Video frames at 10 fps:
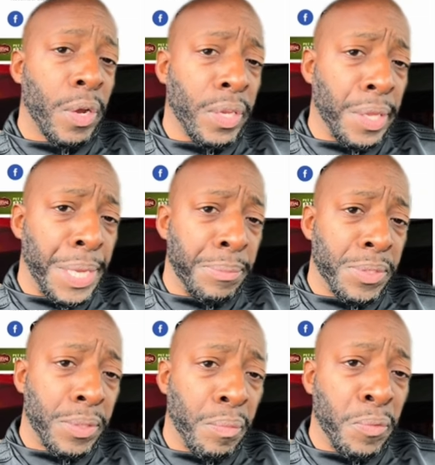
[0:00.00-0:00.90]

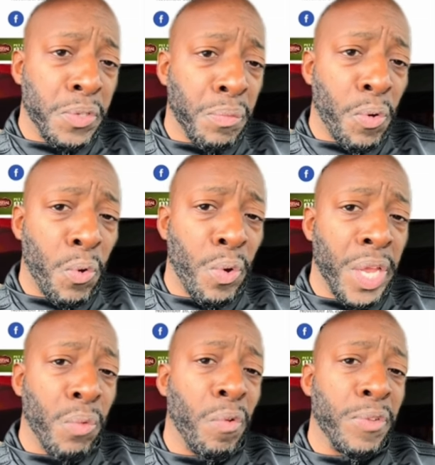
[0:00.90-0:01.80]
claims music mogul
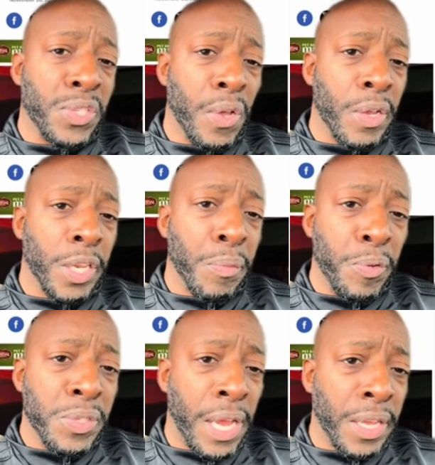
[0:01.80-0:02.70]
hit with assault and
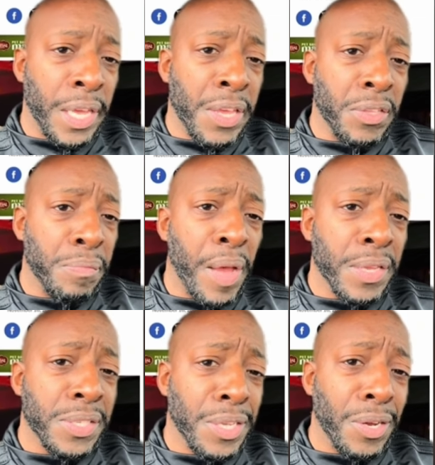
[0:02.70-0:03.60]
abuse allegations by
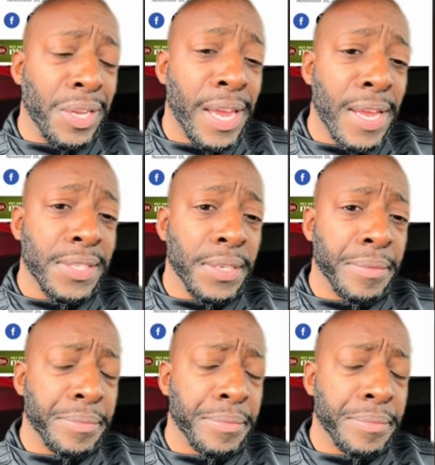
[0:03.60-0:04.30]
singer Cassie.